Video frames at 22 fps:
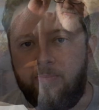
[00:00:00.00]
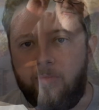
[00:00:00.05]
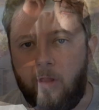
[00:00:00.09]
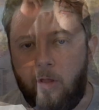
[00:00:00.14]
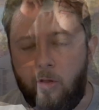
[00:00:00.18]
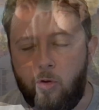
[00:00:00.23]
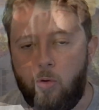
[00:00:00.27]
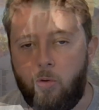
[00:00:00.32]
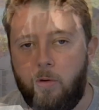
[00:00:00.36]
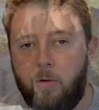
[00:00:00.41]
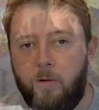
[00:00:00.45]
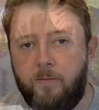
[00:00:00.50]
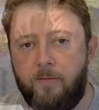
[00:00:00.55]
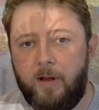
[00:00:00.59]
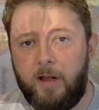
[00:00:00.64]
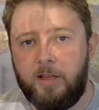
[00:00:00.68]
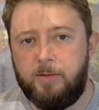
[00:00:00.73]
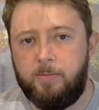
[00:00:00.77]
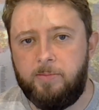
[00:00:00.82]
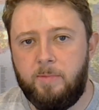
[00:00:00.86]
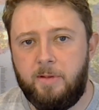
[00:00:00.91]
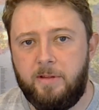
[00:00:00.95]
your
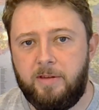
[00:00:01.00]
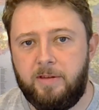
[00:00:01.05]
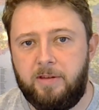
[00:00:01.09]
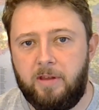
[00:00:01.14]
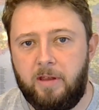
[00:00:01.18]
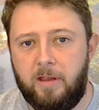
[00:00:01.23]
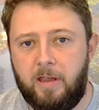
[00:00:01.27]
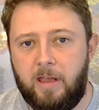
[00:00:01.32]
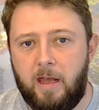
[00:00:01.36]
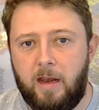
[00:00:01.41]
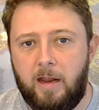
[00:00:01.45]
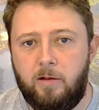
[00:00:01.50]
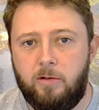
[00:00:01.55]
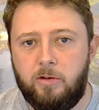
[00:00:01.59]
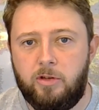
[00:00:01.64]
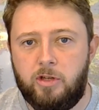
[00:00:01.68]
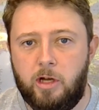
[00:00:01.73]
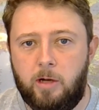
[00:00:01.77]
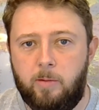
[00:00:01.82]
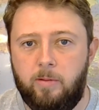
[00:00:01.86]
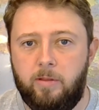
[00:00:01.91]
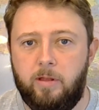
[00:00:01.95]
investment. So getting on
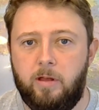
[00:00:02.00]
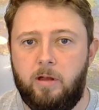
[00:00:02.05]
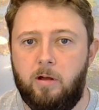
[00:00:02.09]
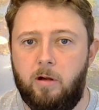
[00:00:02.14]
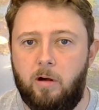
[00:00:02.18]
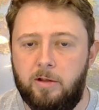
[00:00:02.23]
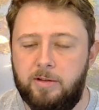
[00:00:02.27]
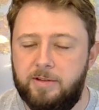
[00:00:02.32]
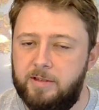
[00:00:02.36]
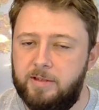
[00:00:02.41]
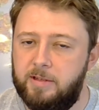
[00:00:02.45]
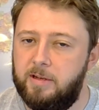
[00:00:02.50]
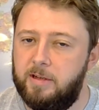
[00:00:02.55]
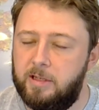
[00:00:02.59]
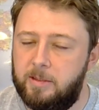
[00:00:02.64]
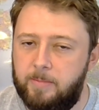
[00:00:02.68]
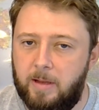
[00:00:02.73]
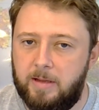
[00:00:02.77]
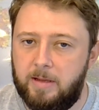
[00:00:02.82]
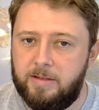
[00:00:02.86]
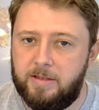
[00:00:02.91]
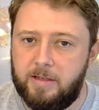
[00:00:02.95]
top of the costs and
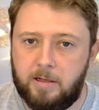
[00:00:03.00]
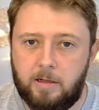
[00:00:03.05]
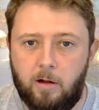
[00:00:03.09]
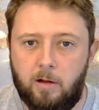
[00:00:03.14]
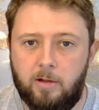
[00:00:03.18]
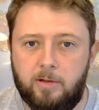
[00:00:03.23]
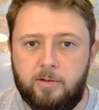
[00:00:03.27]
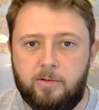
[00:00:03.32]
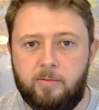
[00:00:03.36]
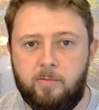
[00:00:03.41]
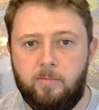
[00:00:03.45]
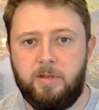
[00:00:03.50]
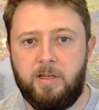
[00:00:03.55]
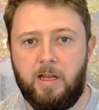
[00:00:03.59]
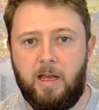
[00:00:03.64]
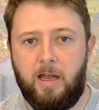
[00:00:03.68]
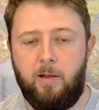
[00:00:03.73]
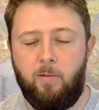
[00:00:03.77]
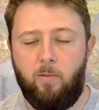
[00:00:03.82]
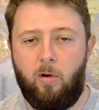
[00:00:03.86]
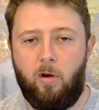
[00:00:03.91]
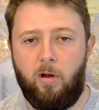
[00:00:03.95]
expected costs from
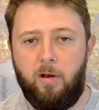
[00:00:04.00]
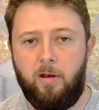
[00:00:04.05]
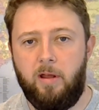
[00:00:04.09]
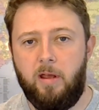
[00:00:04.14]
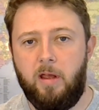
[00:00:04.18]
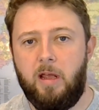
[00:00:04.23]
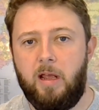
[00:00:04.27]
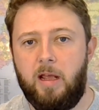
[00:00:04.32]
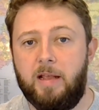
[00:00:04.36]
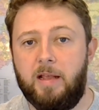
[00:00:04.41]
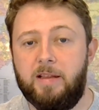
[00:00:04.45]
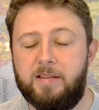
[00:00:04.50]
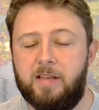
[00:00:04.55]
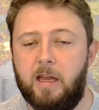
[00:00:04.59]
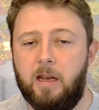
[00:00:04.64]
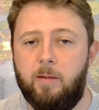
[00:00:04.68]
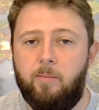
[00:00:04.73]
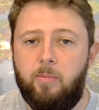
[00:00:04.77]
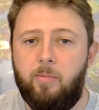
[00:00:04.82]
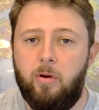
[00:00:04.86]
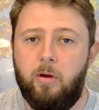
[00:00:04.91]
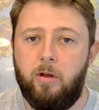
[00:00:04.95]
day one is going to
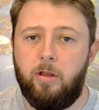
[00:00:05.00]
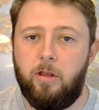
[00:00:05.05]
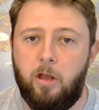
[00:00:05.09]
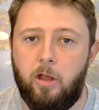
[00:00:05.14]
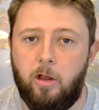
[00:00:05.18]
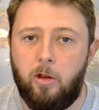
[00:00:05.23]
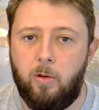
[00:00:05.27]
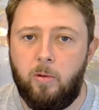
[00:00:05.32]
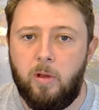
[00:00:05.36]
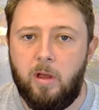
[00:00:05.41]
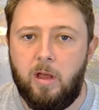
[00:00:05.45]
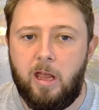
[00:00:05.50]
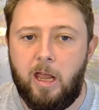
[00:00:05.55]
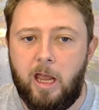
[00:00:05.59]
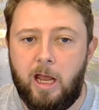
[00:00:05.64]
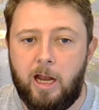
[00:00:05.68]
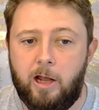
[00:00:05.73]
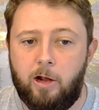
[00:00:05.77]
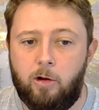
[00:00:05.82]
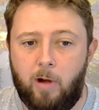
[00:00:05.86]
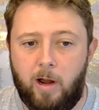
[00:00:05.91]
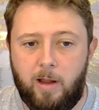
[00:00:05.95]
put you in
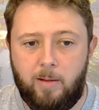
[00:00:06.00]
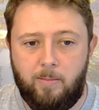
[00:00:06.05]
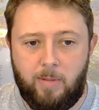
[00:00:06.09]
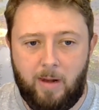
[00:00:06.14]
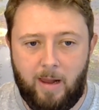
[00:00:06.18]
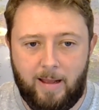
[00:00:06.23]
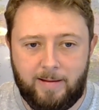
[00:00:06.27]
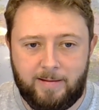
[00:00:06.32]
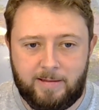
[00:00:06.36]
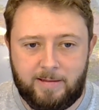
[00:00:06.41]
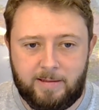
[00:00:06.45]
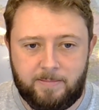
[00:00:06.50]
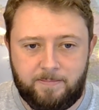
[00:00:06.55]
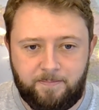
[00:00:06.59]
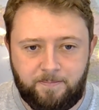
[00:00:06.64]
a great place.